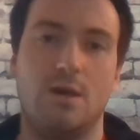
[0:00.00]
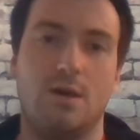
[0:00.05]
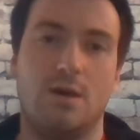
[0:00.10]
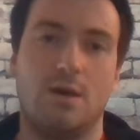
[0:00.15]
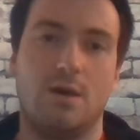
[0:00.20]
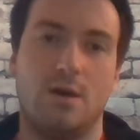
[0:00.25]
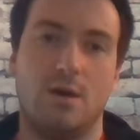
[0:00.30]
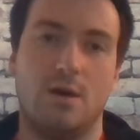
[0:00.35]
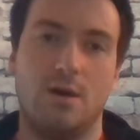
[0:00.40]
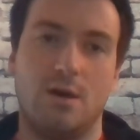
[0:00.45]

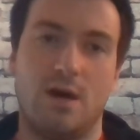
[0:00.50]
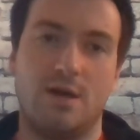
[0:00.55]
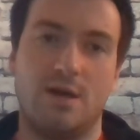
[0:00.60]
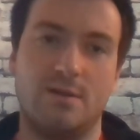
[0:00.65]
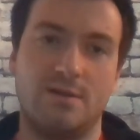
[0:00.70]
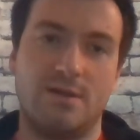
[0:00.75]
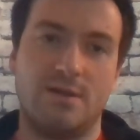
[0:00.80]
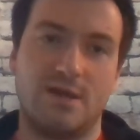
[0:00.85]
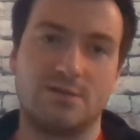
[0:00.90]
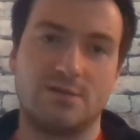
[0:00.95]
On to
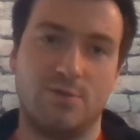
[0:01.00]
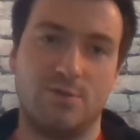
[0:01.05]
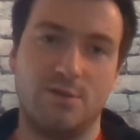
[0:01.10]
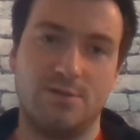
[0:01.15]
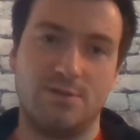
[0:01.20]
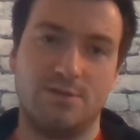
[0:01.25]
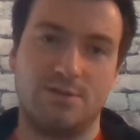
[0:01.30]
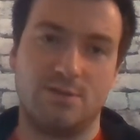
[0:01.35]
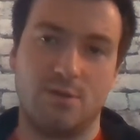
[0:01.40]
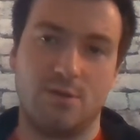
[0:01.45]
the next
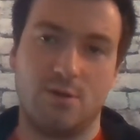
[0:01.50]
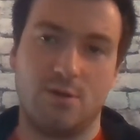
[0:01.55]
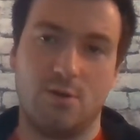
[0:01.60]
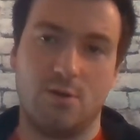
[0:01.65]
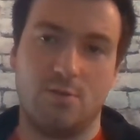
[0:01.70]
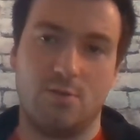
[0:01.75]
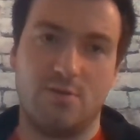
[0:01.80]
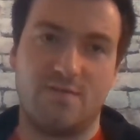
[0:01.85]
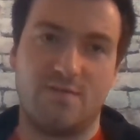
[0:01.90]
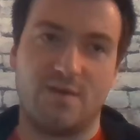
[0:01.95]
one.
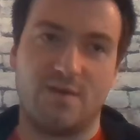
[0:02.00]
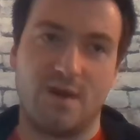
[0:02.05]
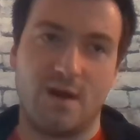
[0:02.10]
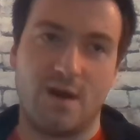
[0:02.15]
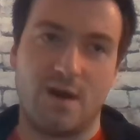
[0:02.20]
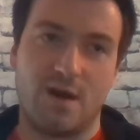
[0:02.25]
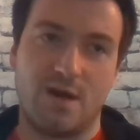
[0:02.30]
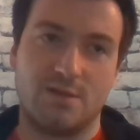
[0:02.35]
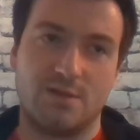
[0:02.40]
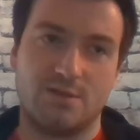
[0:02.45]
So we've
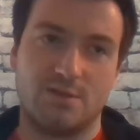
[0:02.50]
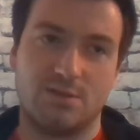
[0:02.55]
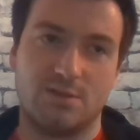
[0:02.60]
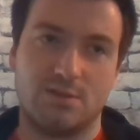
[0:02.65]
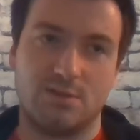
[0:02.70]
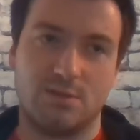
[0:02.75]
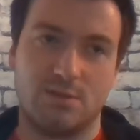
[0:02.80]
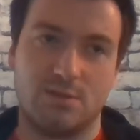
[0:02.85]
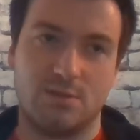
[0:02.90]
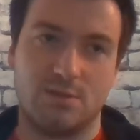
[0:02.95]
got,
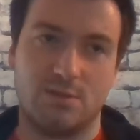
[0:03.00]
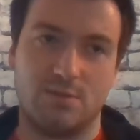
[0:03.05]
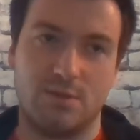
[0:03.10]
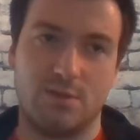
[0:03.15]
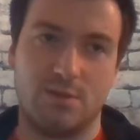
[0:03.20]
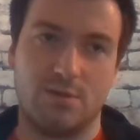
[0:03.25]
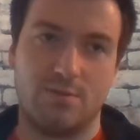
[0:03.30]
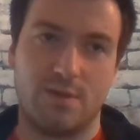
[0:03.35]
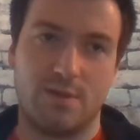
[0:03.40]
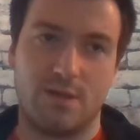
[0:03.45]
let me
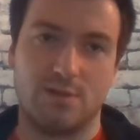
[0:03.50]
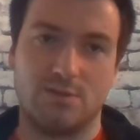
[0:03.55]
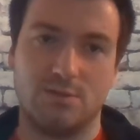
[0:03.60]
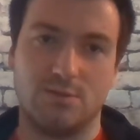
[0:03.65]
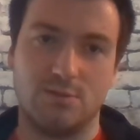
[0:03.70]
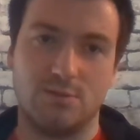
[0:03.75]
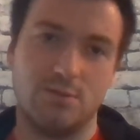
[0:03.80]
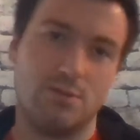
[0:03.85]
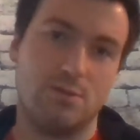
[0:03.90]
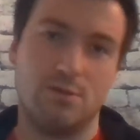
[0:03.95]
go back
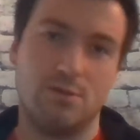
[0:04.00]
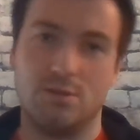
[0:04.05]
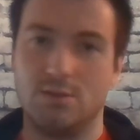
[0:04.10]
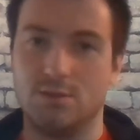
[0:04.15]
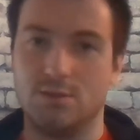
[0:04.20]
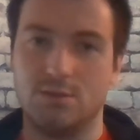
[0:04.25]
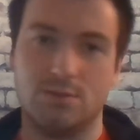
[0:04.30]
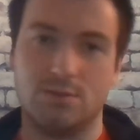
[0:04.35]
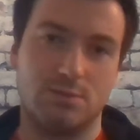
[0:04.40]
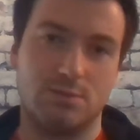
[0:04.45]
to
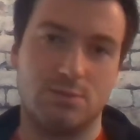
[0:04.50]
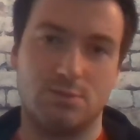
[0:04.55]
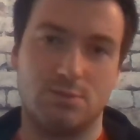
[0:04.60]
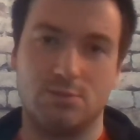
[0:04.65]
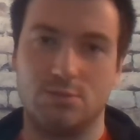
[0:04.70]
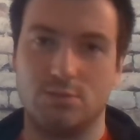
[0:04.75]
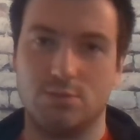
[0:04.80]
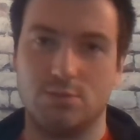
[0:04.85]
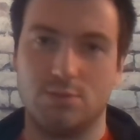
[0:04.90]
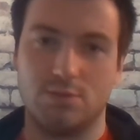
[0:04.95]
it,
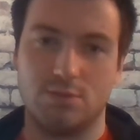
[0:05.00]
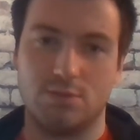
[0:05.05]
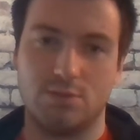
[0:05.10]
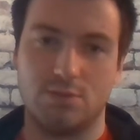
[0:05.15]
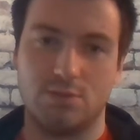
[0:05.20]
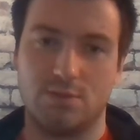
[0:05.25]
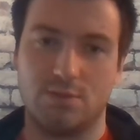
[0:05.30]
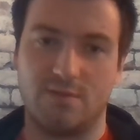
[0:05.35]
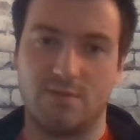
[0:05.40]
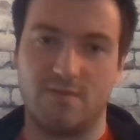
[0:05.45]

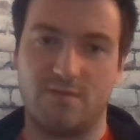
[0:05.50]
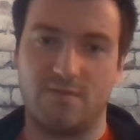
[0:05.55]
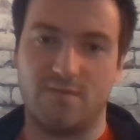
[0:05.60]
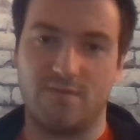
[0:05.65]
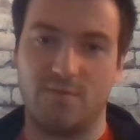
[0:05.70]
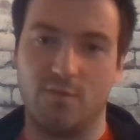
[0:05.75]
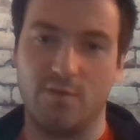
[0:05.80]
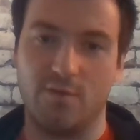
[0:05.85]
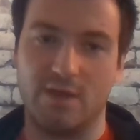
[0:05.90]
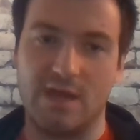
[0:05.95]
the
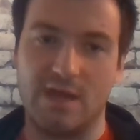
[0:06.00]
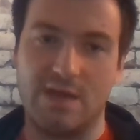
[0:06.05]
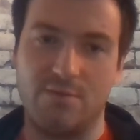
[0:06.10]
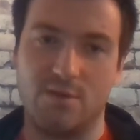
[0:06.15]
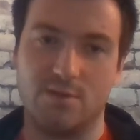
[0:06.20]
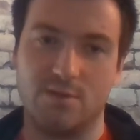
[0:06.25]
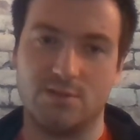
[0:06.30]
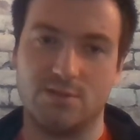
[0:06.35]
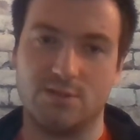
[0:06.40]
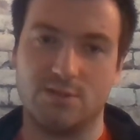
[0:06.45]

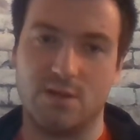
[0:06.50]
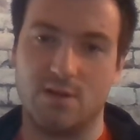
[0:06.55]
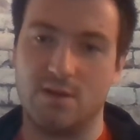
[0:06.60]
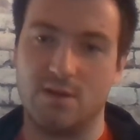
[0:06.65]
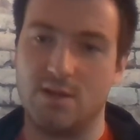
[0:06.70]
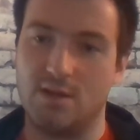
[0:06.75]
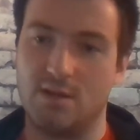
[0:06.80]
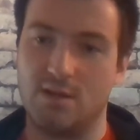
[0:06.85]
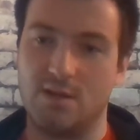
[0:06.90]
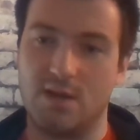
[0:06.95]
4-gamer
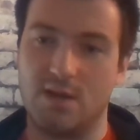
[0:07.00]
starting